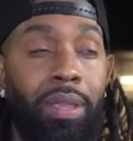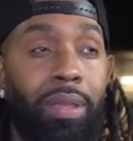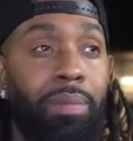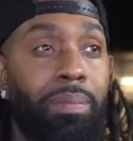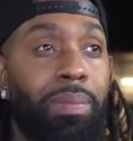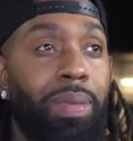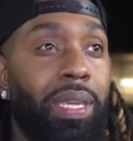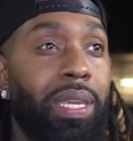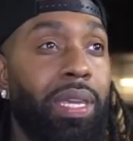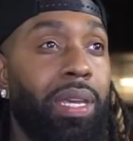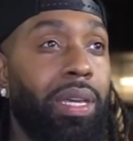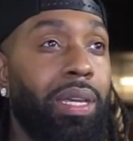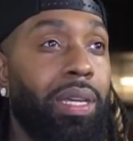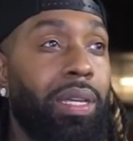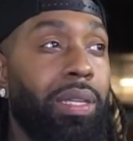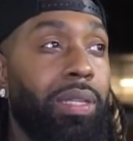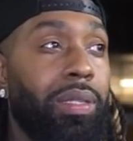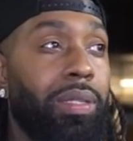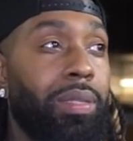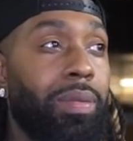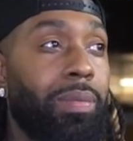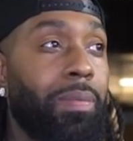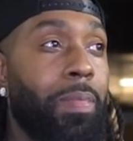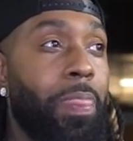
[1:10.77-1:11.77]

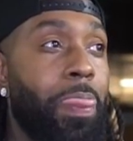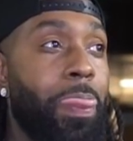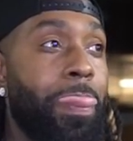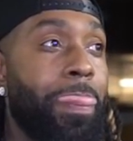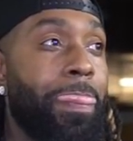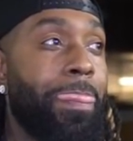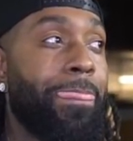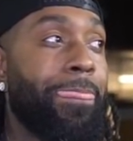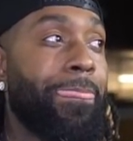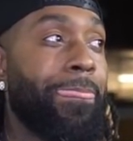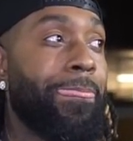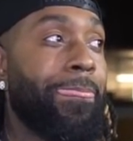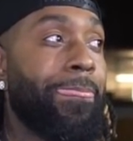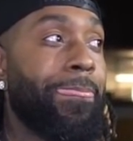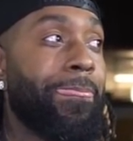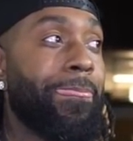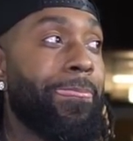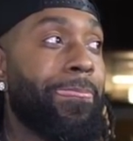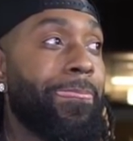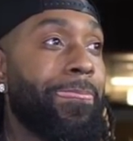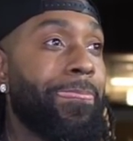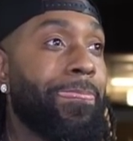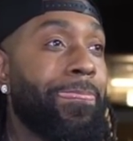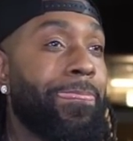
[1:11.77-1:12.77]
because
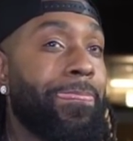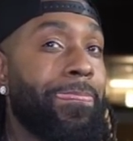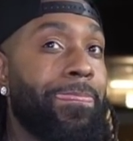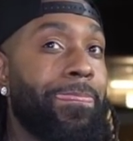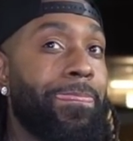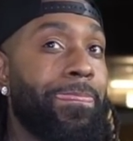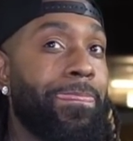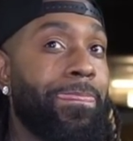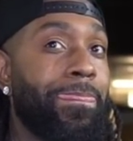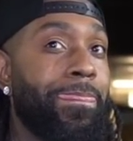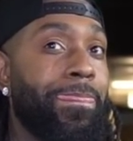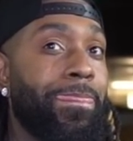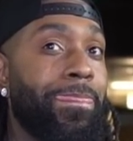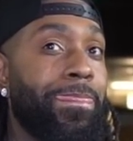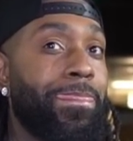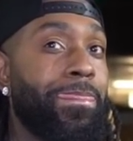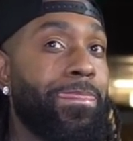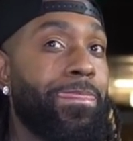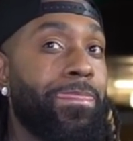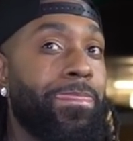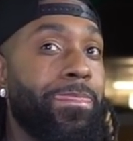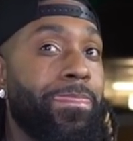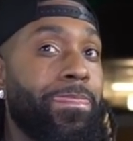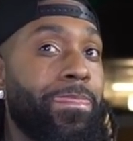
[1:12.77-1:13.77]
from Earth or
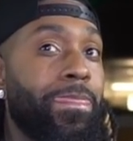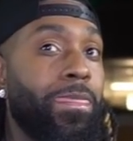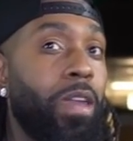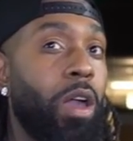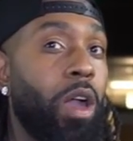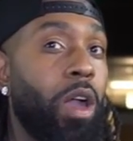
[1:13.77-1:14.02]
battle rap.